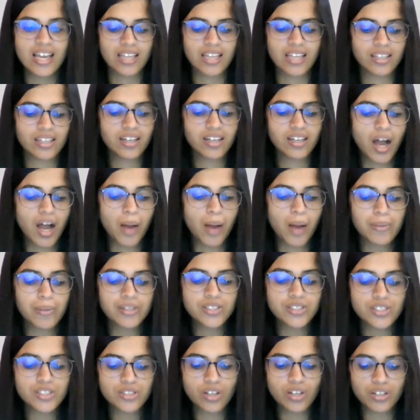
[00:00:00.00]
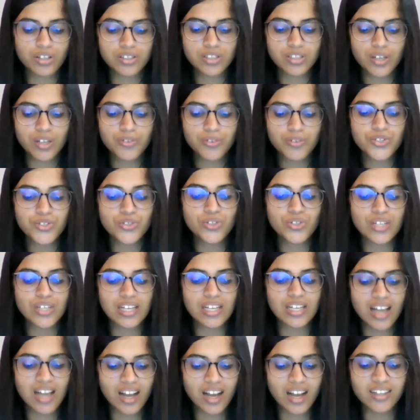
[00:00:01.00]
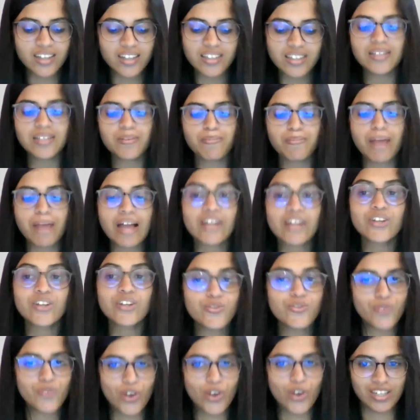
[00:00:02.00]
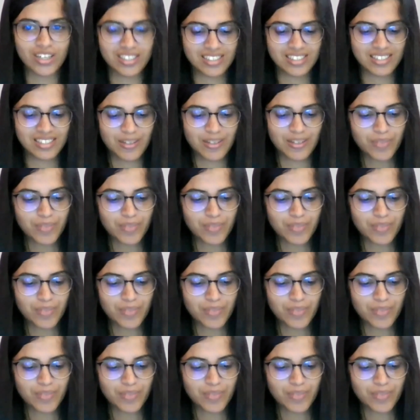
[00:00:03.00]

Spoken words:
in the carbon stocks of Sri Lankan mangrove forest.